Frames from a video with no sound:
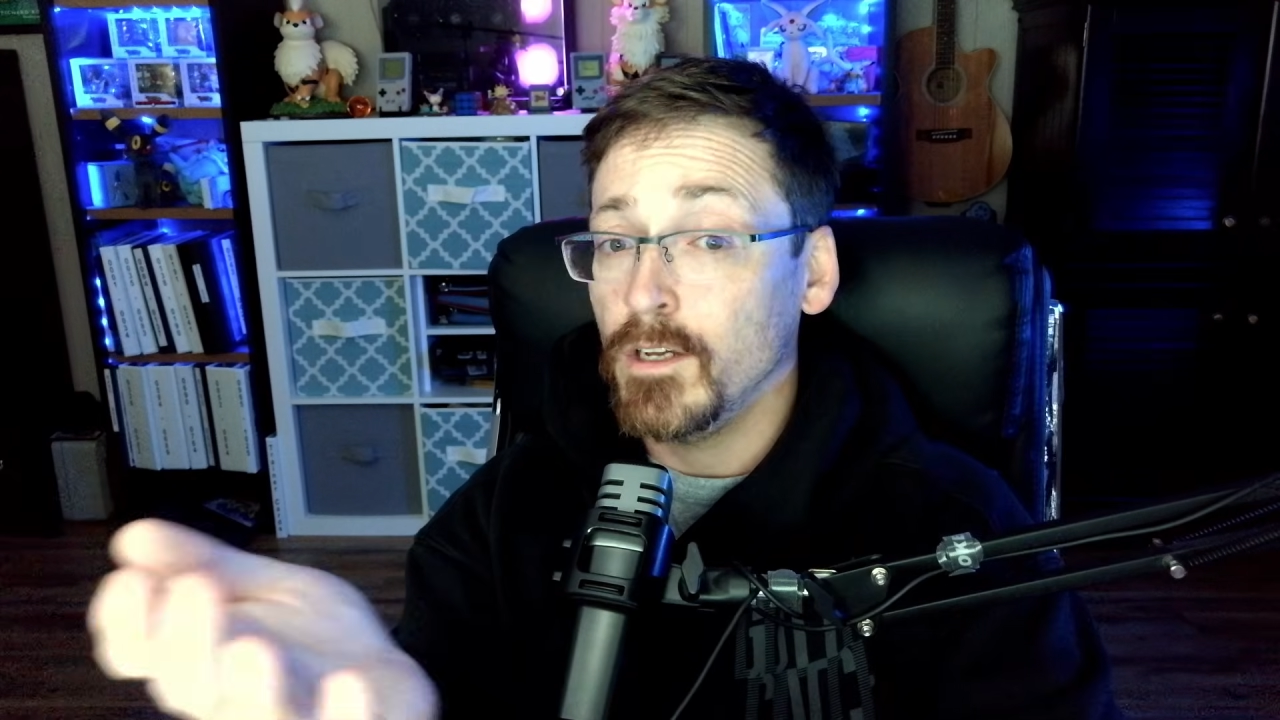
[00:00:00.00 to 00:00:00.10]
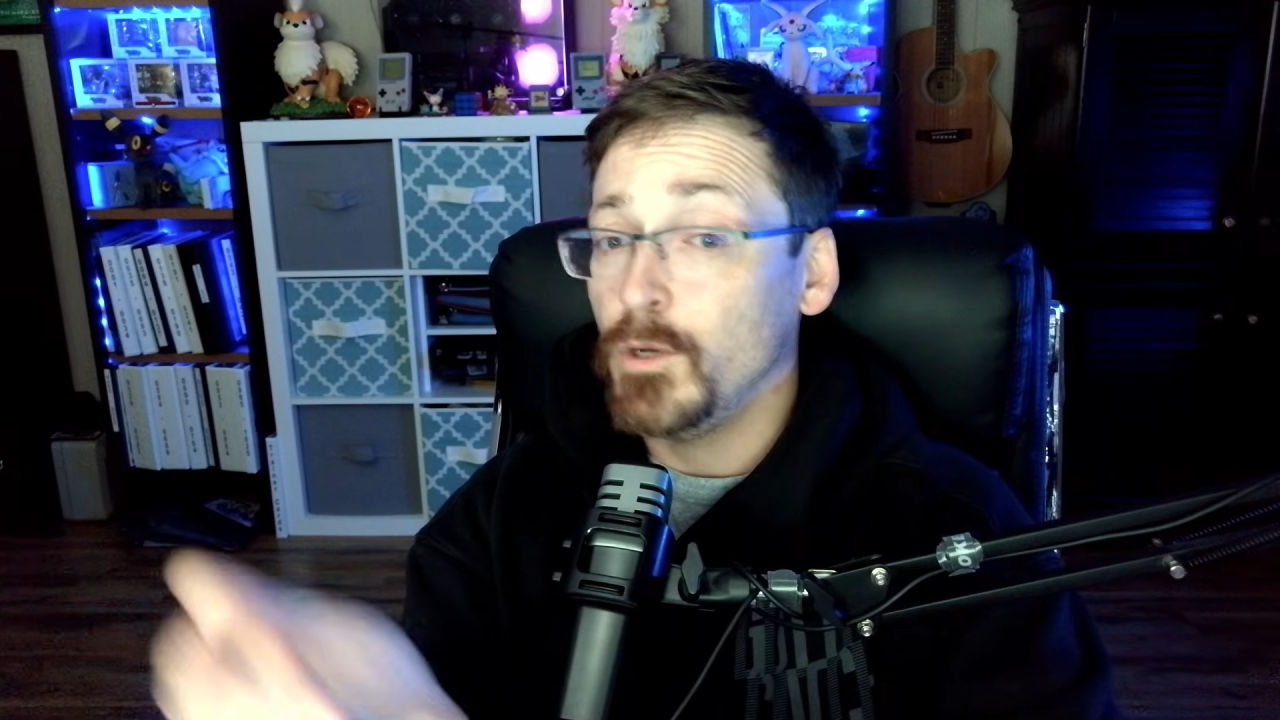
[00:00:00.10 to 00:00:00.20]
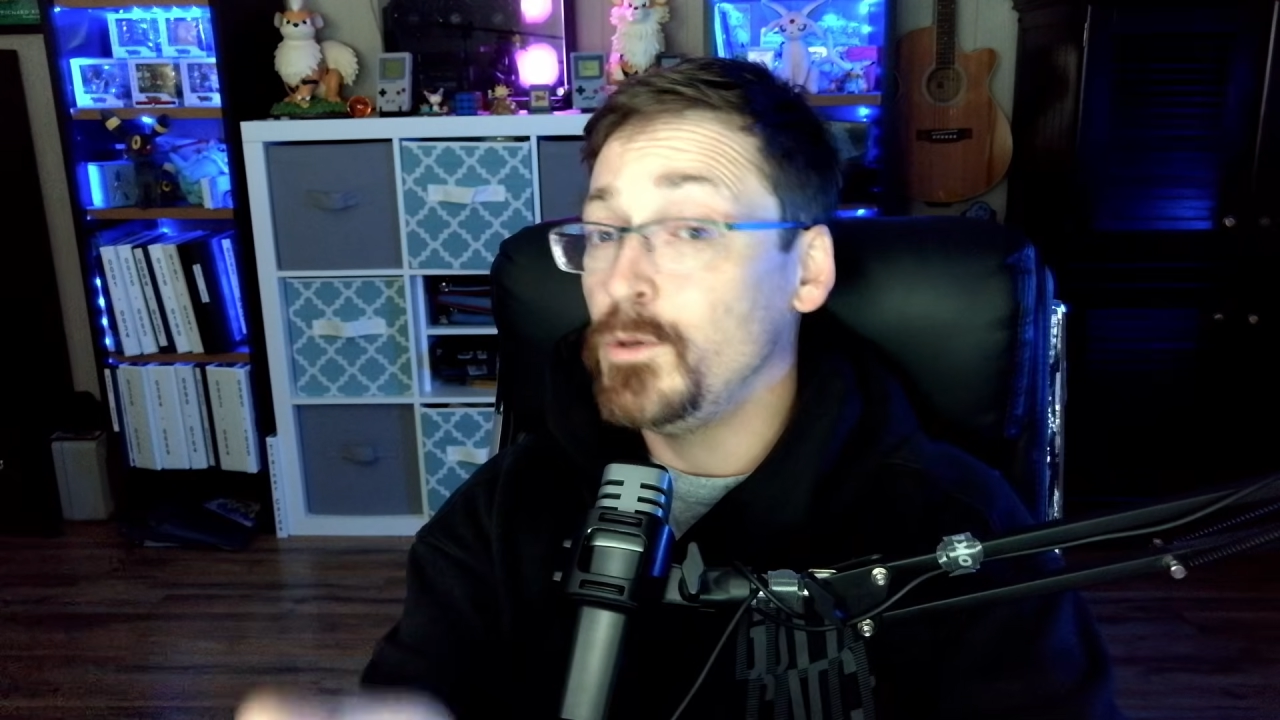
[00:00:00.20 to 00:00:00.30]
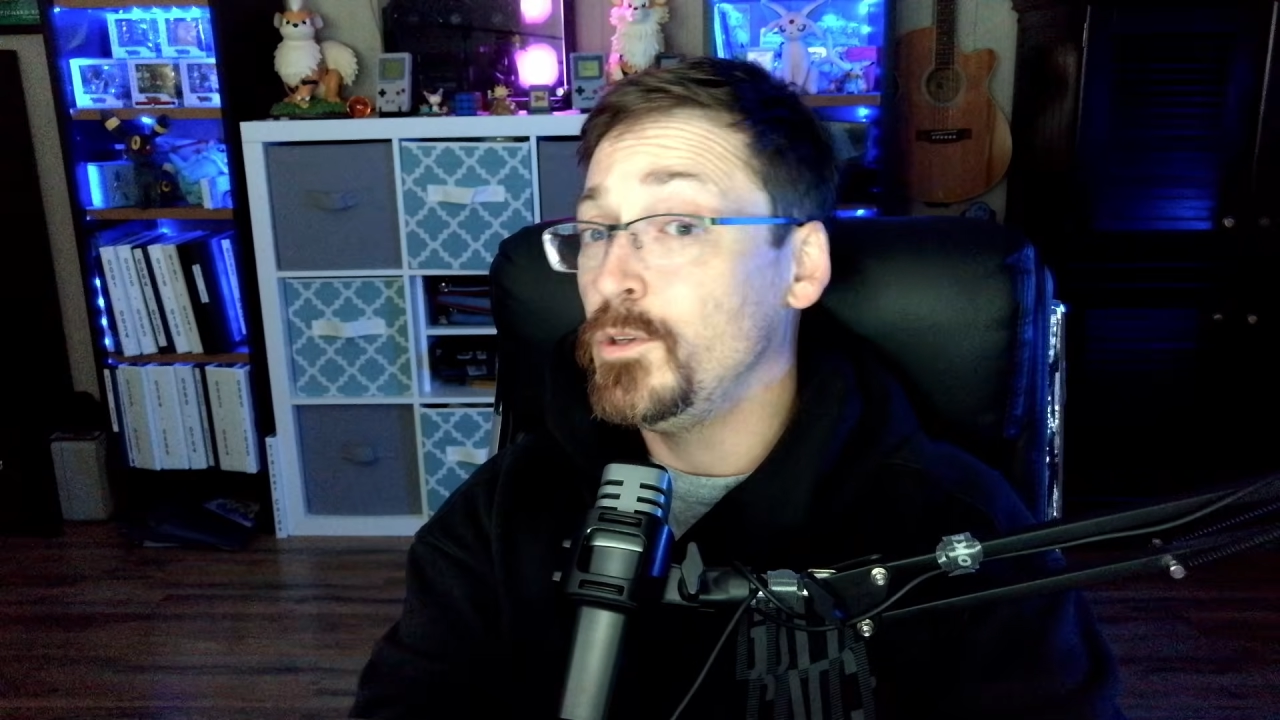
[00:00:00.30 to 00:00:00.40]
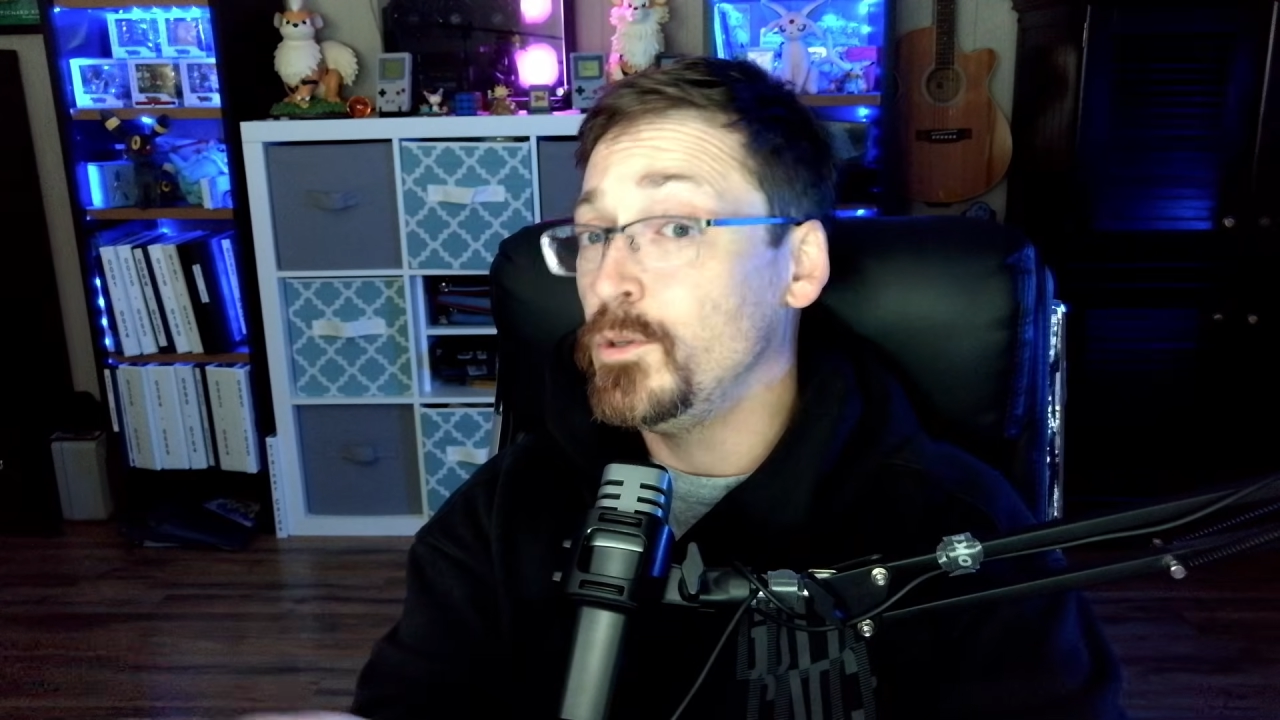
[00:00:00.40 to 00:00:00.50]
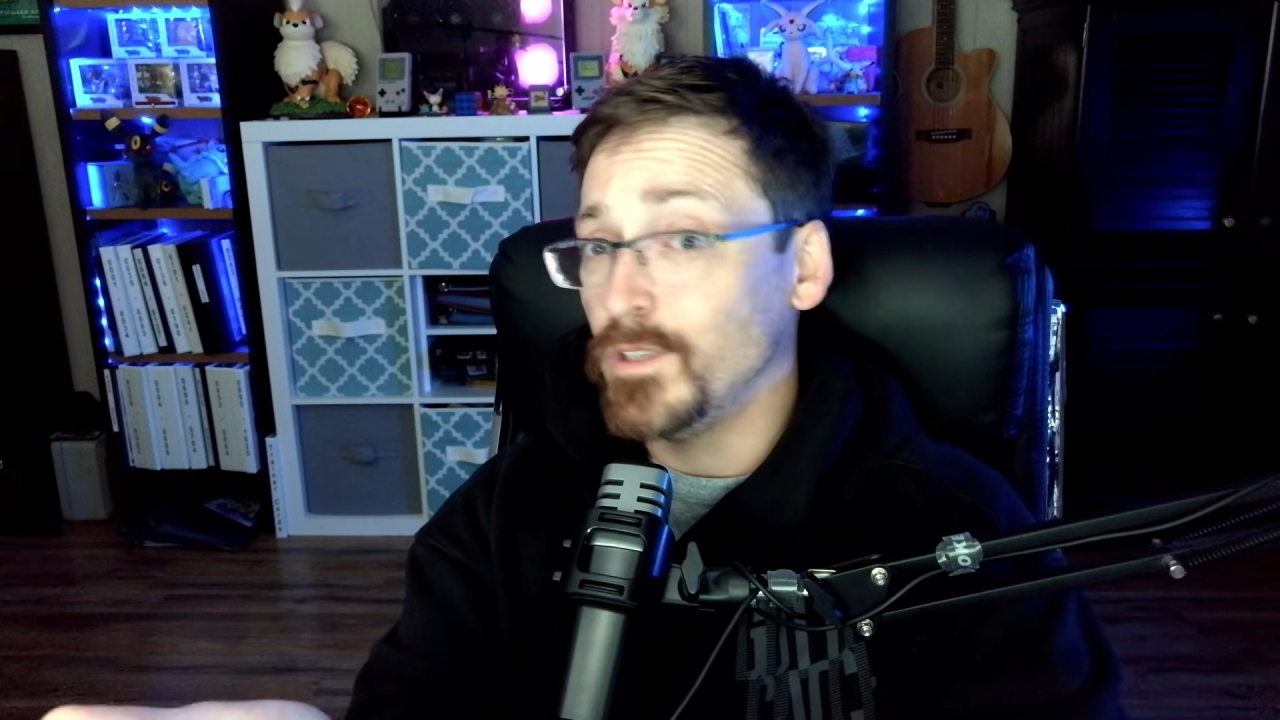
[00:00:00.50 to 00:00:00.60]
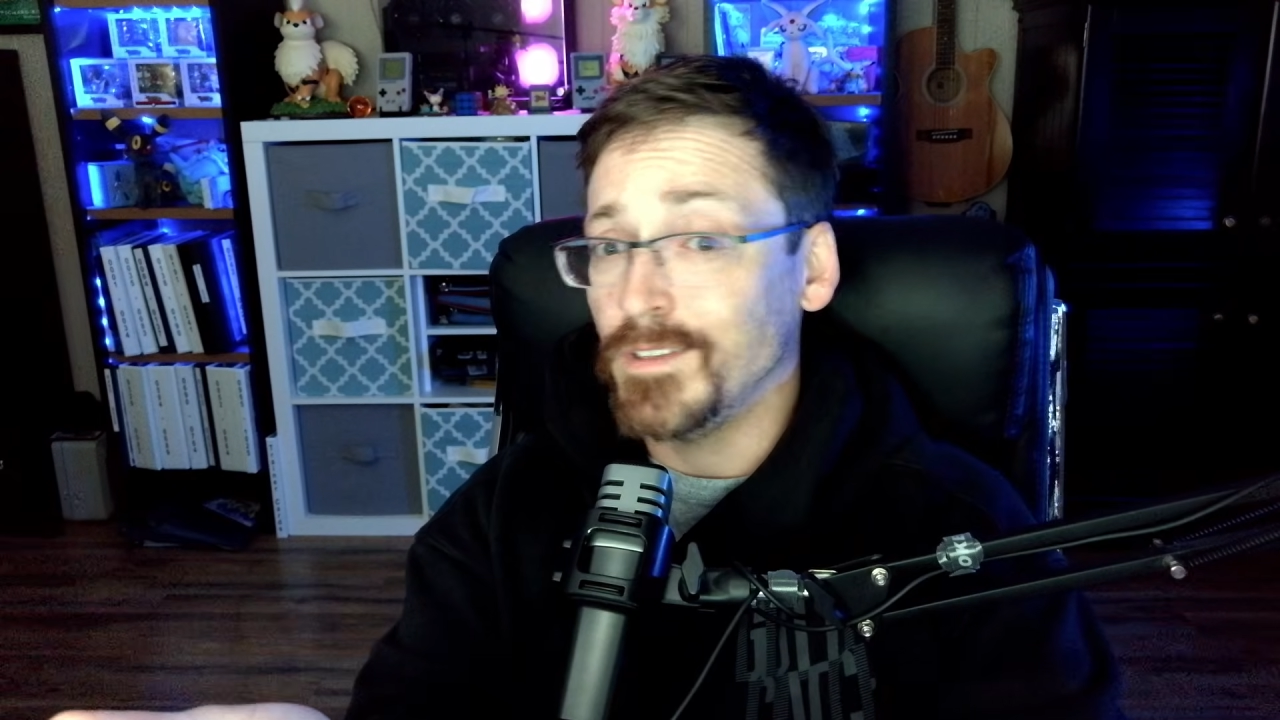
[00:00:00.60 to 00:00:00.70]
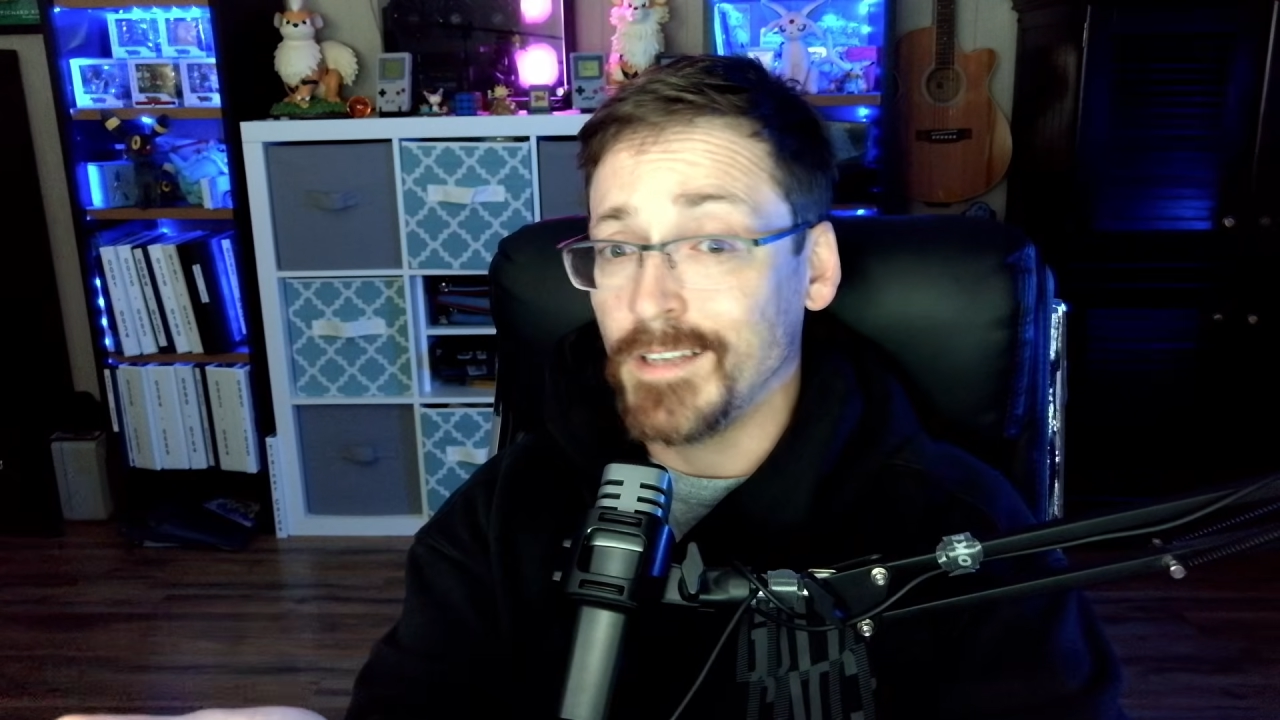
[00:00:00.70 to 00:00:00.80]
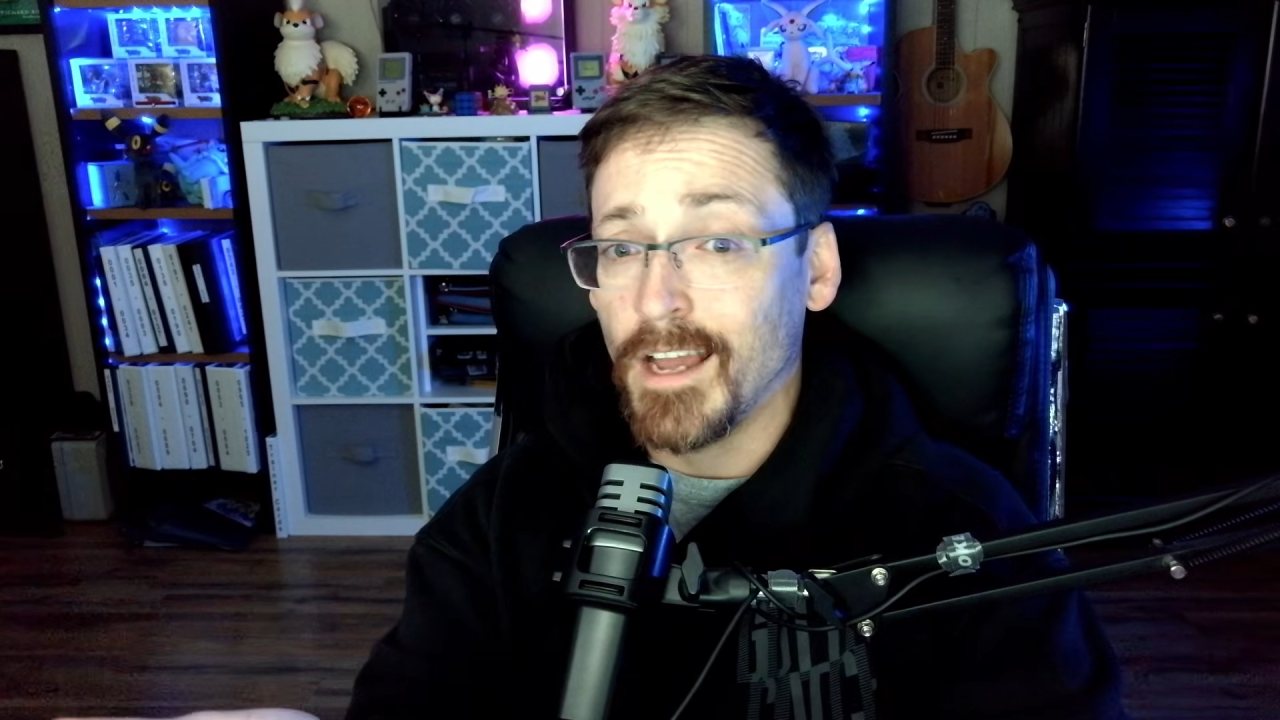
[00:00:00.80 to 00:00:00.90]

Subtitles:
who uses a